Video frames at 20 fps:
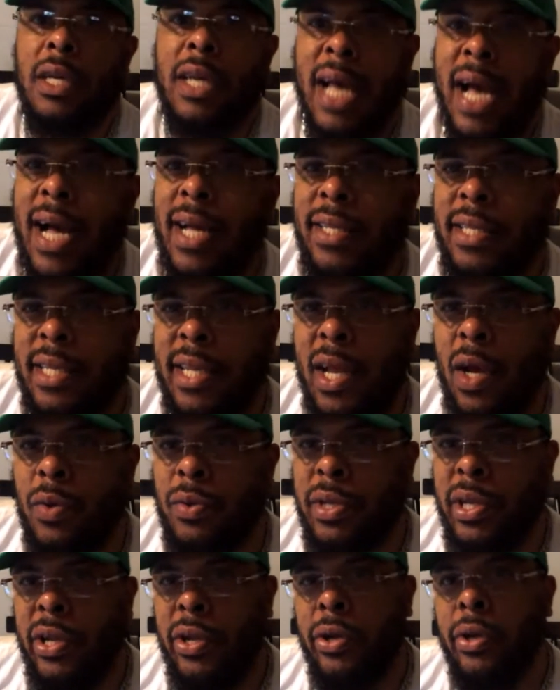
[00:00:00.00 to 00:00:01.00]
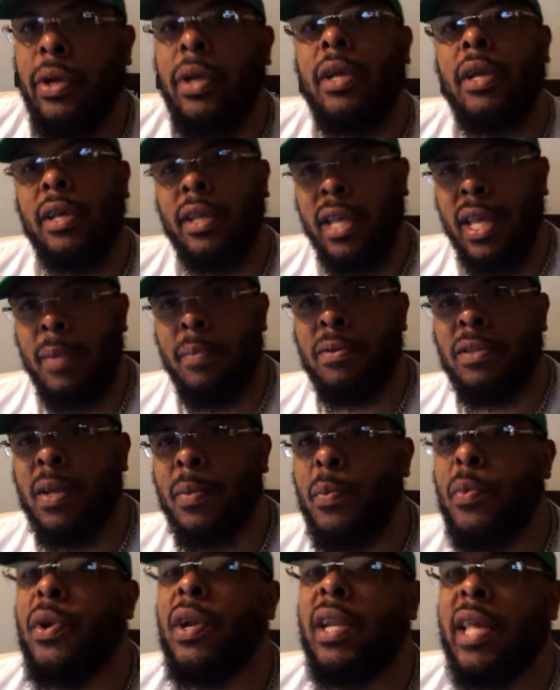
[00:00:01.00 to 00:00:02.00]
content out there. Keep us
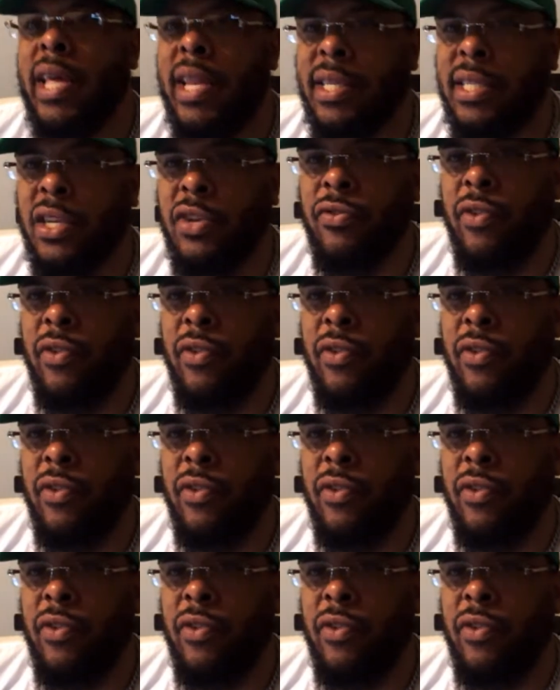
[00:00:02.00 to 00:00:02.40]
up on the latest and